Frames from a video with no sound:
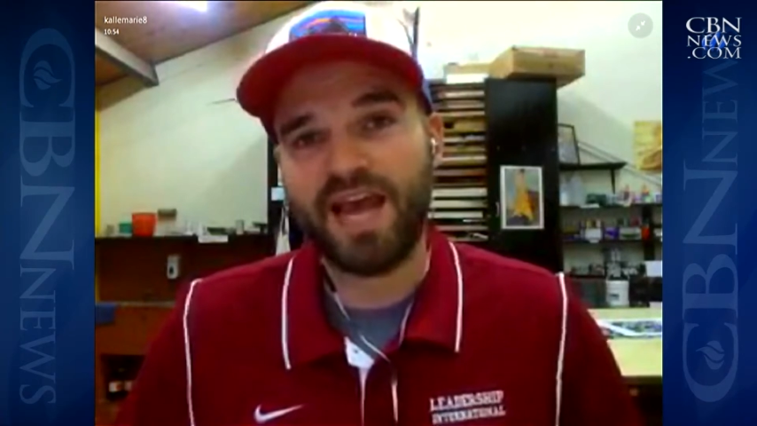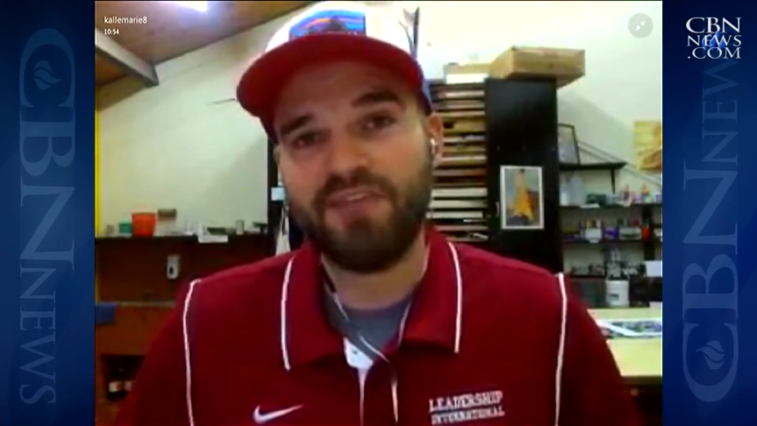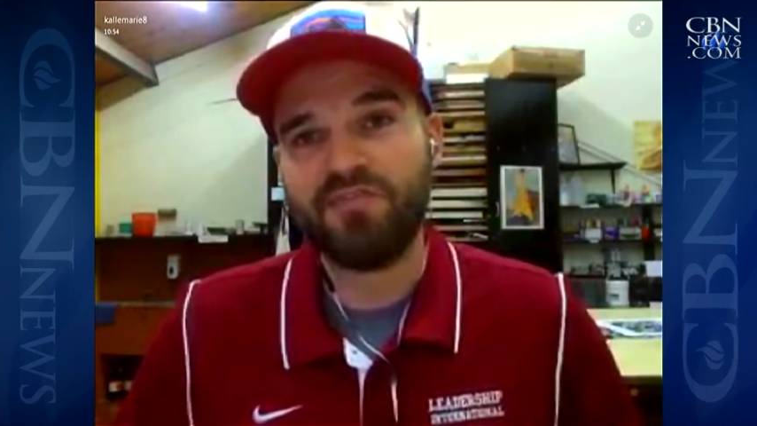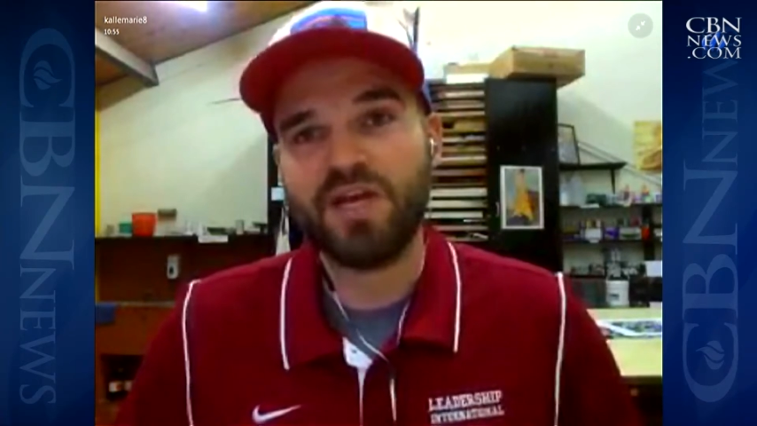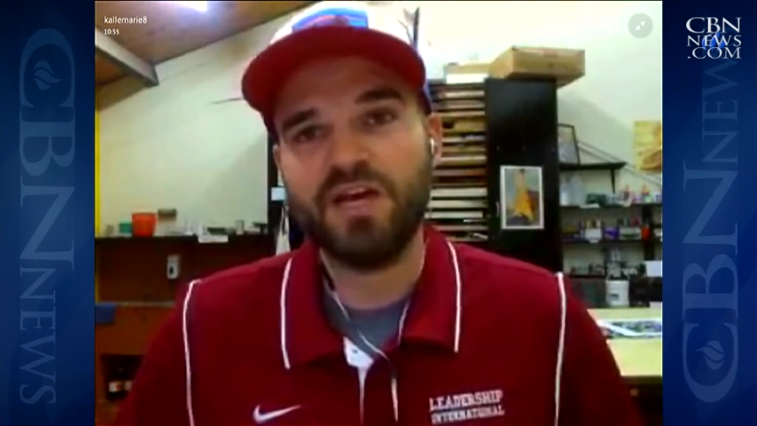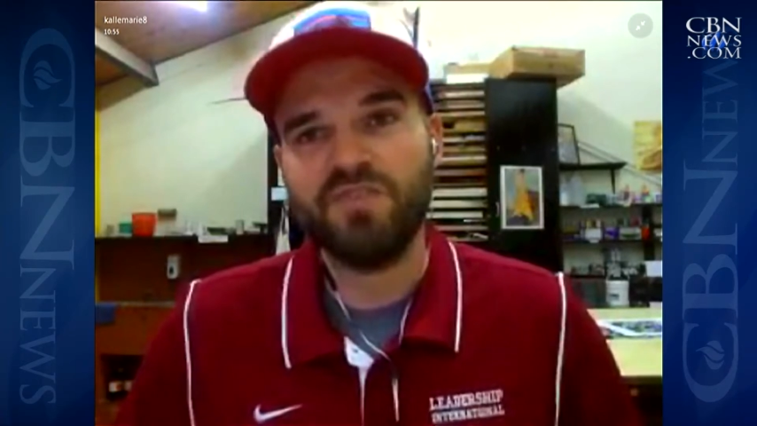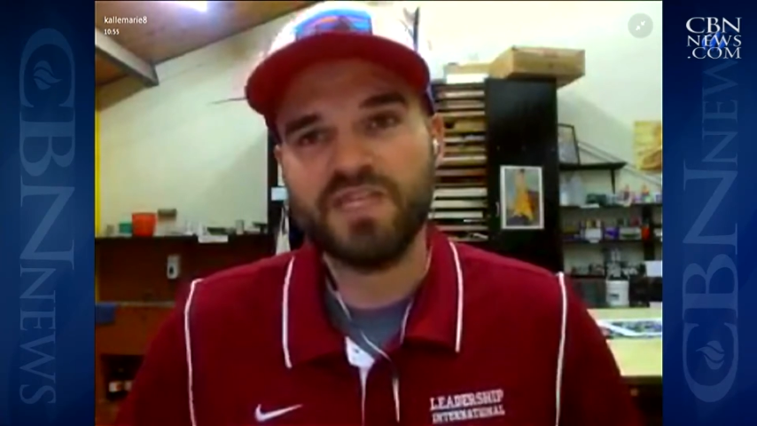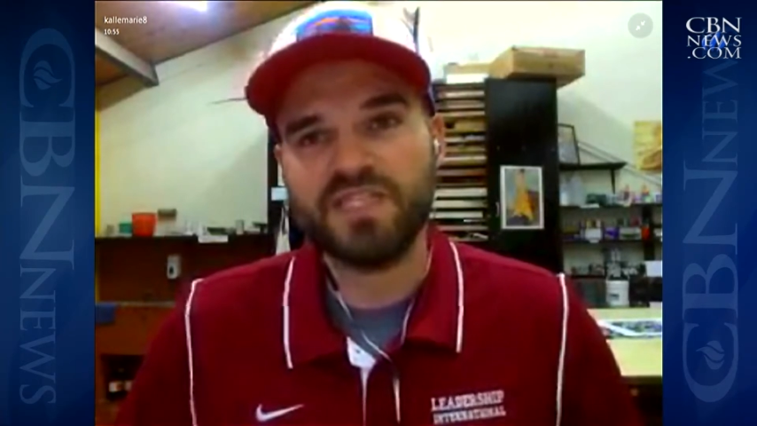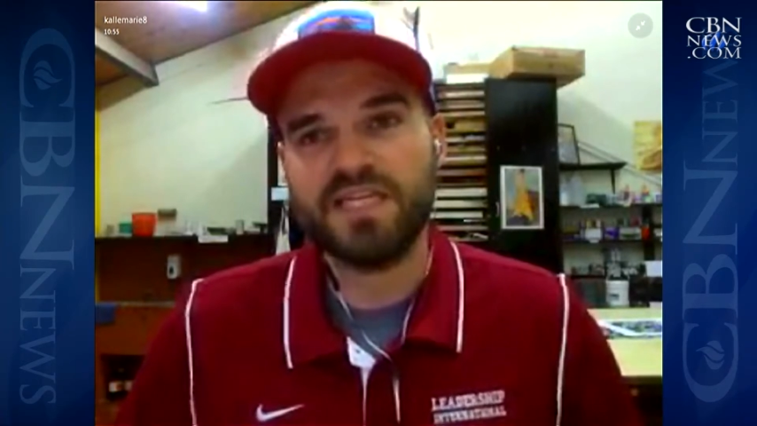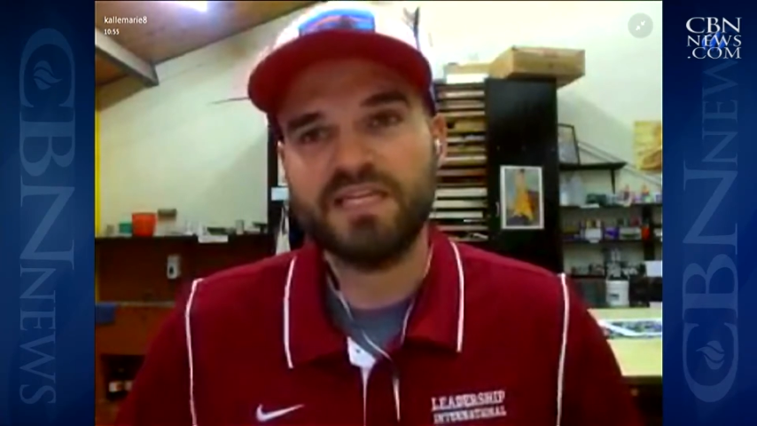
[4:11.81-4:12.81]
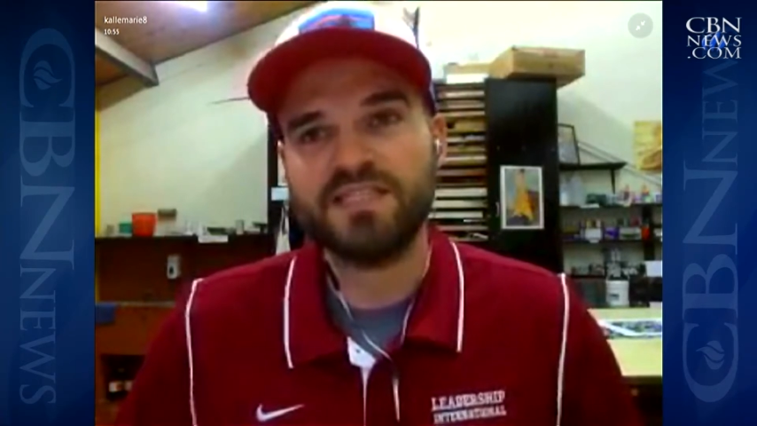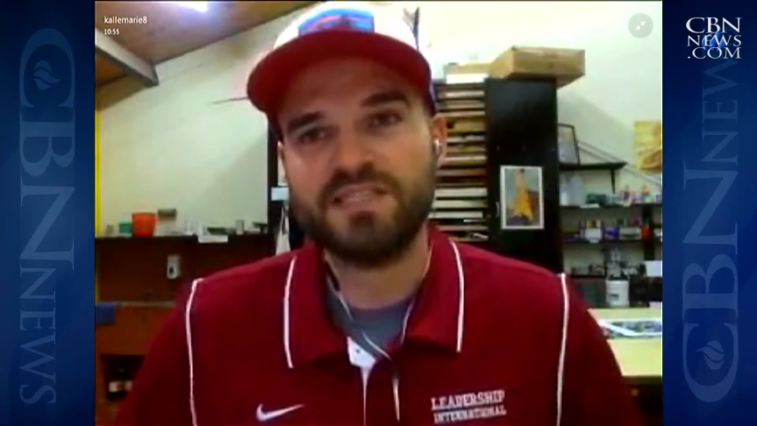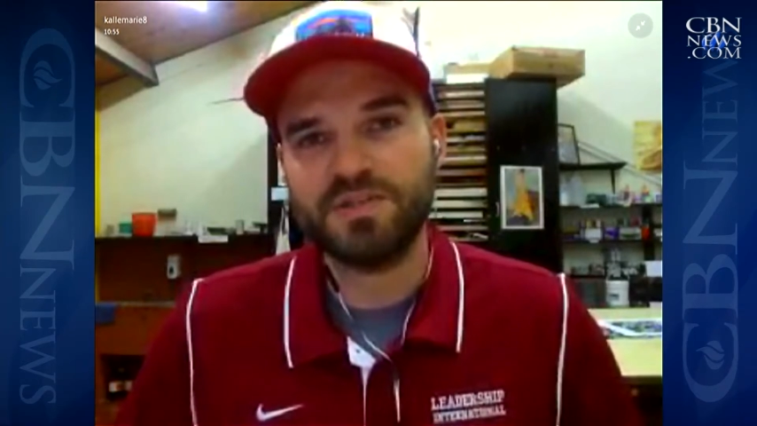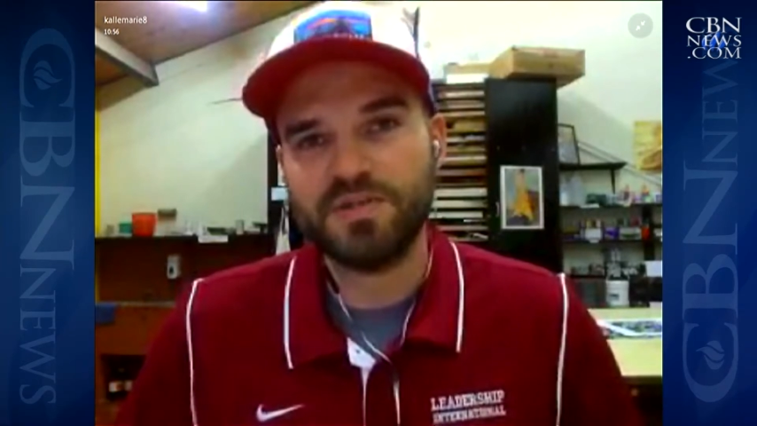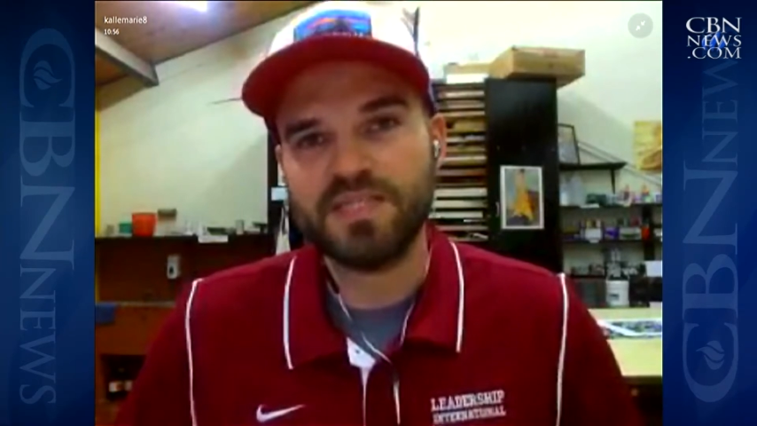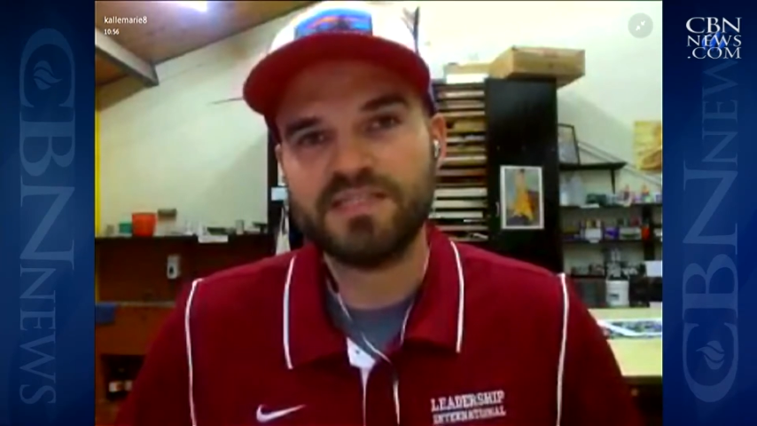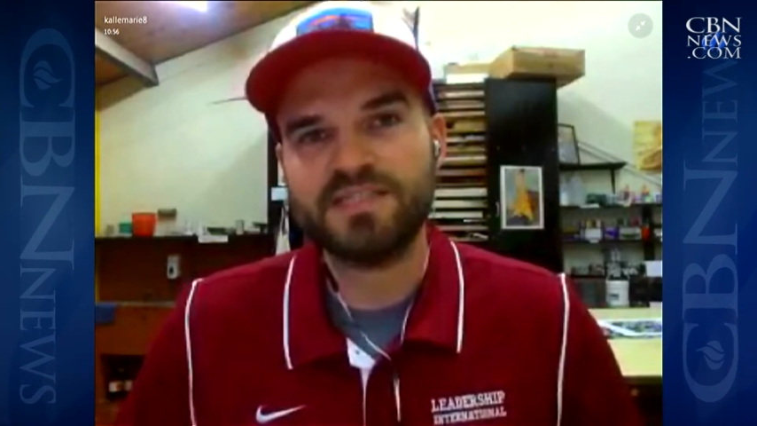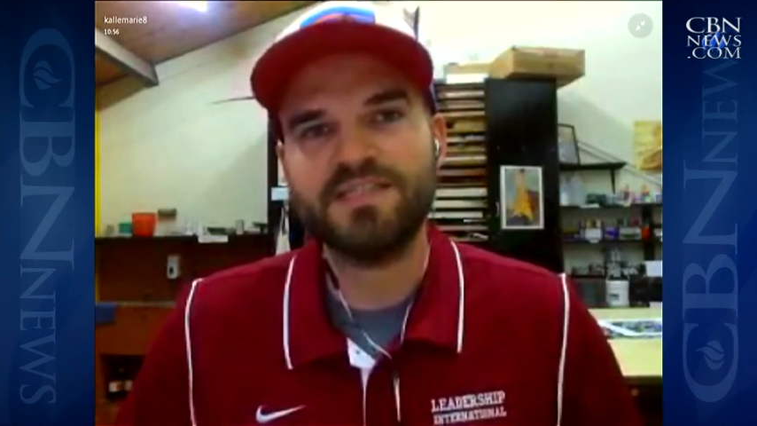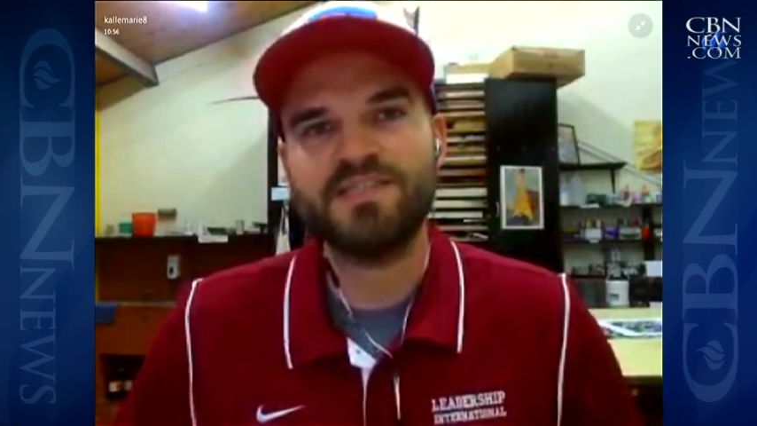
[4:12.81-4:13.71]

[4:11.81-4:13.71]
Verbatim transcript: Africa, visiting students,